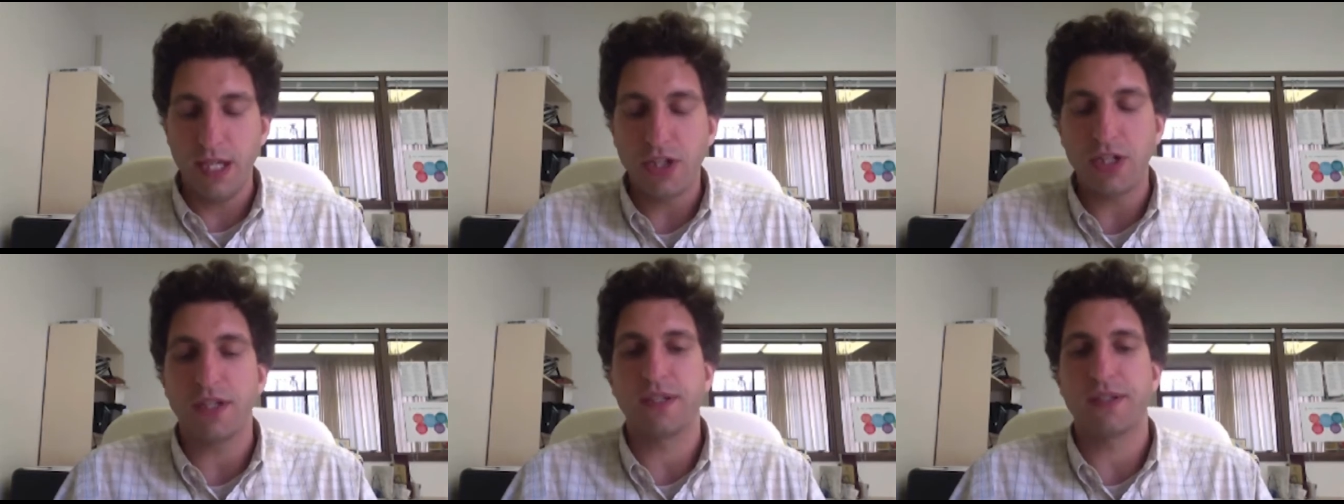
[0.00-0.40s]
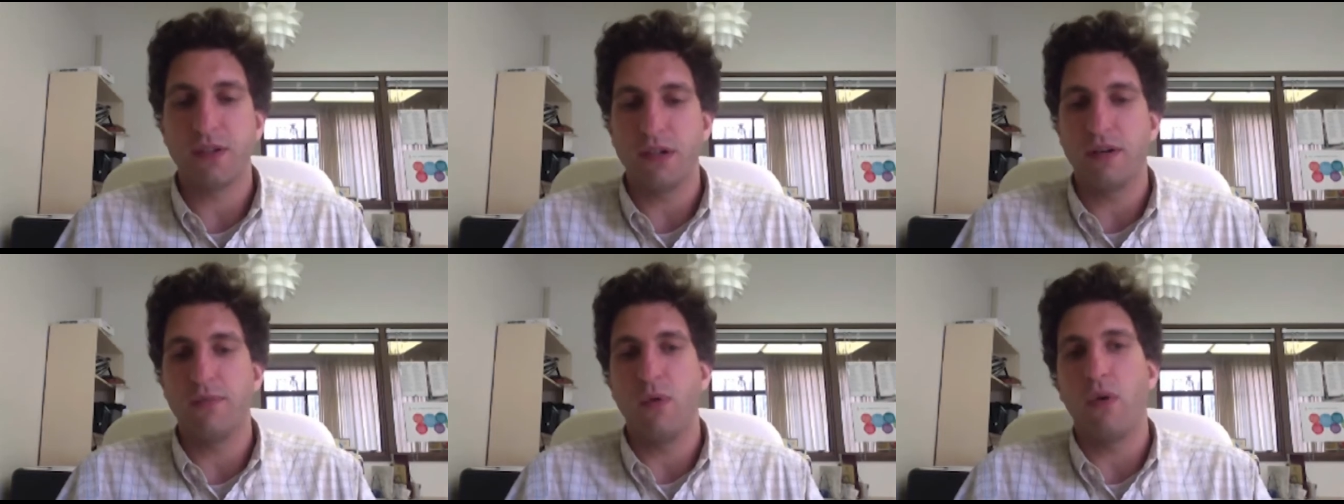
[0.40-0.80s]
teaches
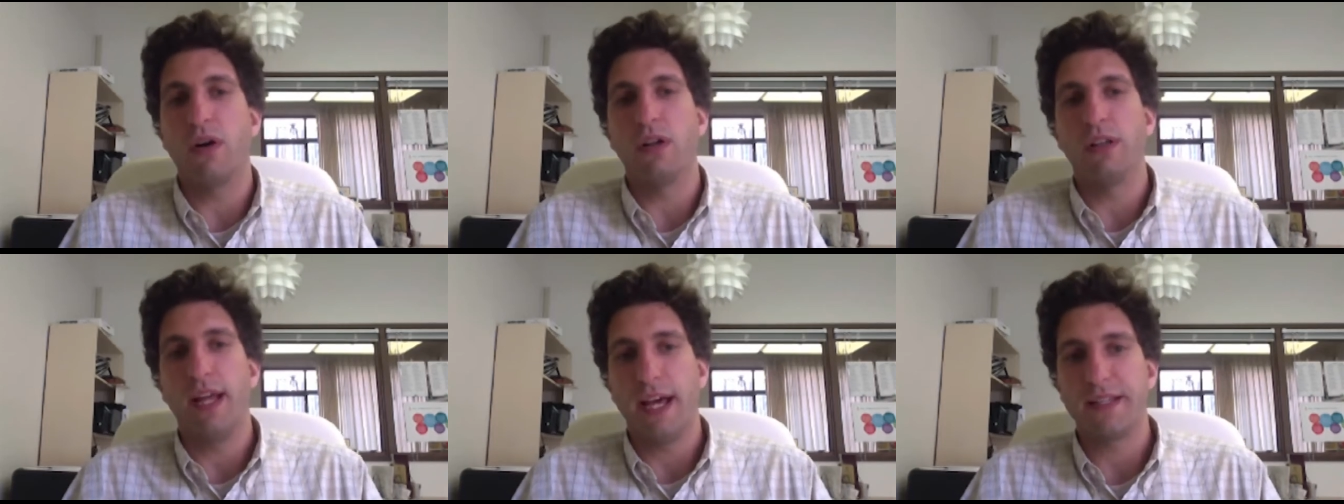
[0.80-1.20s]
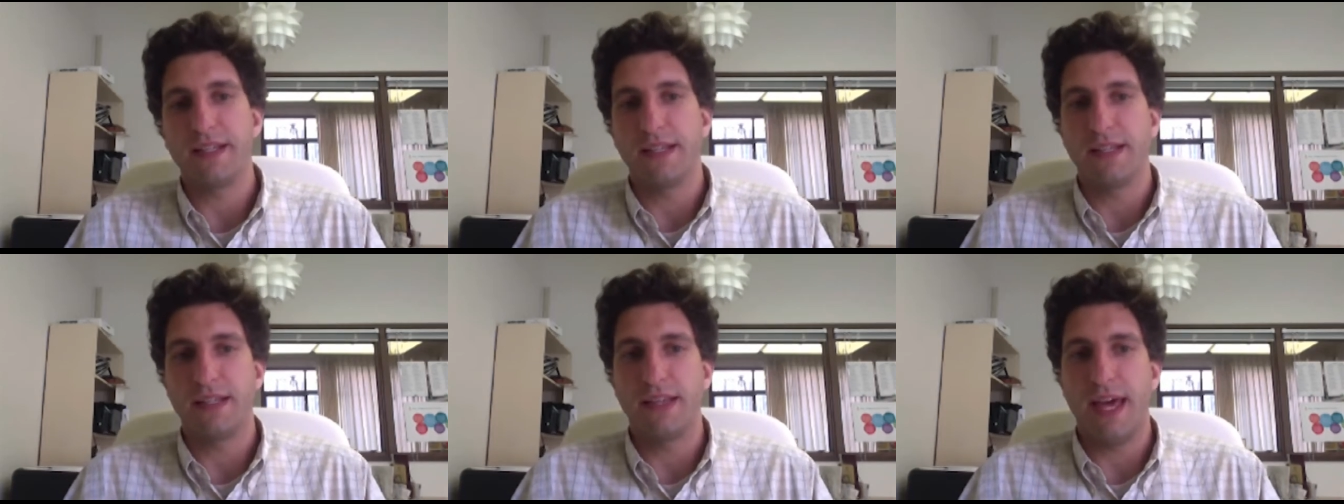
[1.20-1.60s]
certain moral
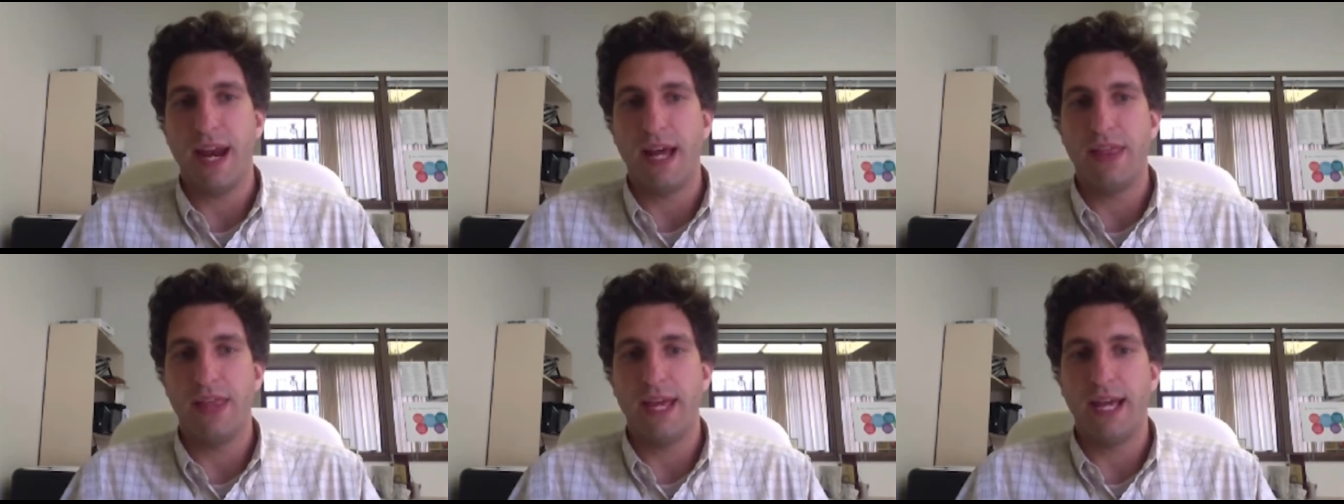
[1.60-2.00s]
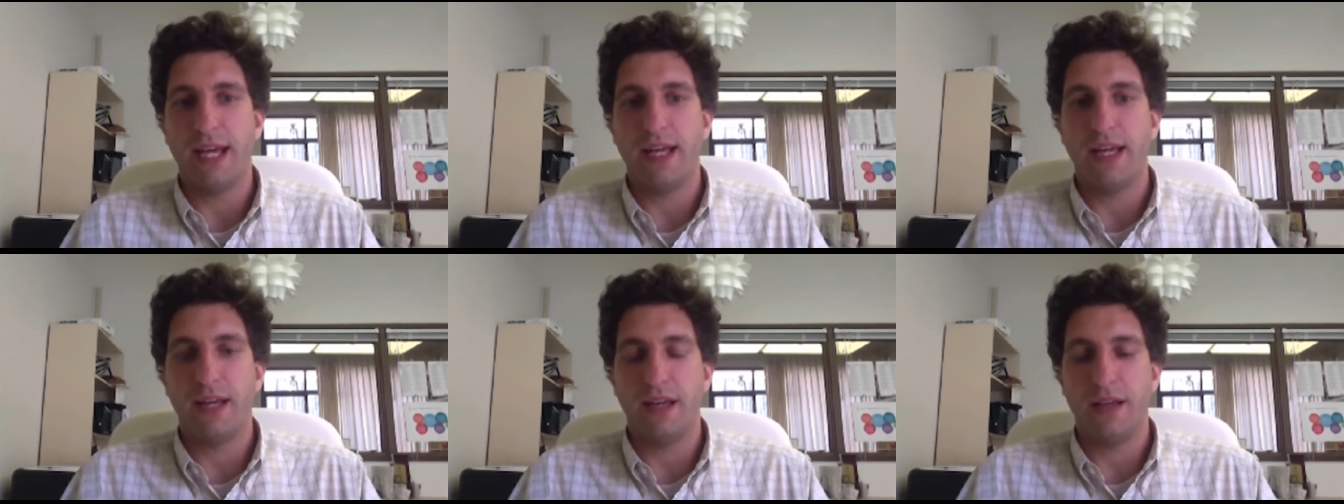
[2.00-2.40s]
lessons that I
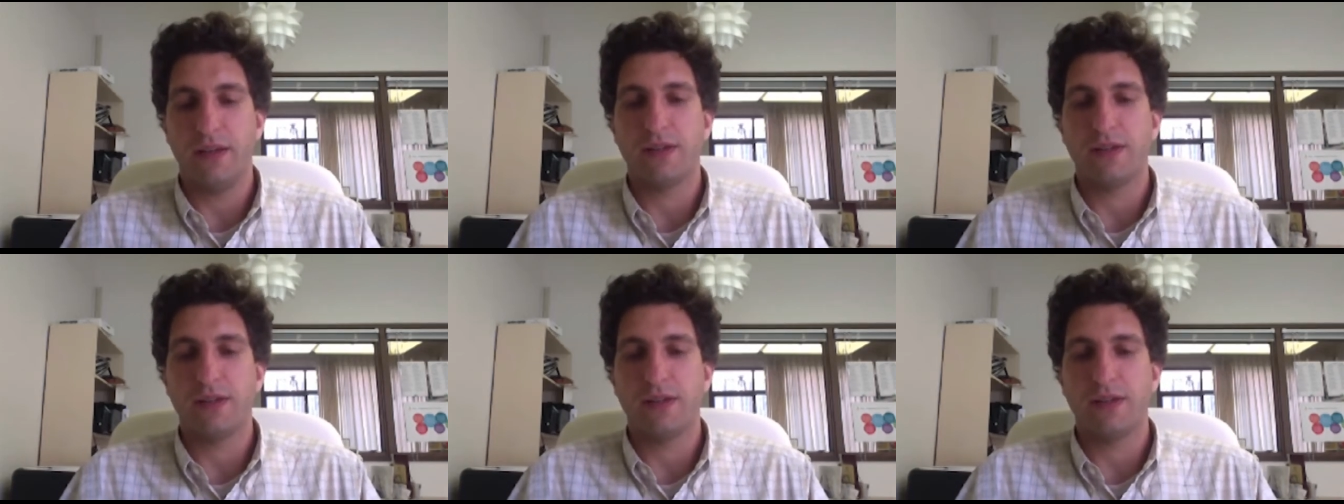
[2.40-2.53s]
think,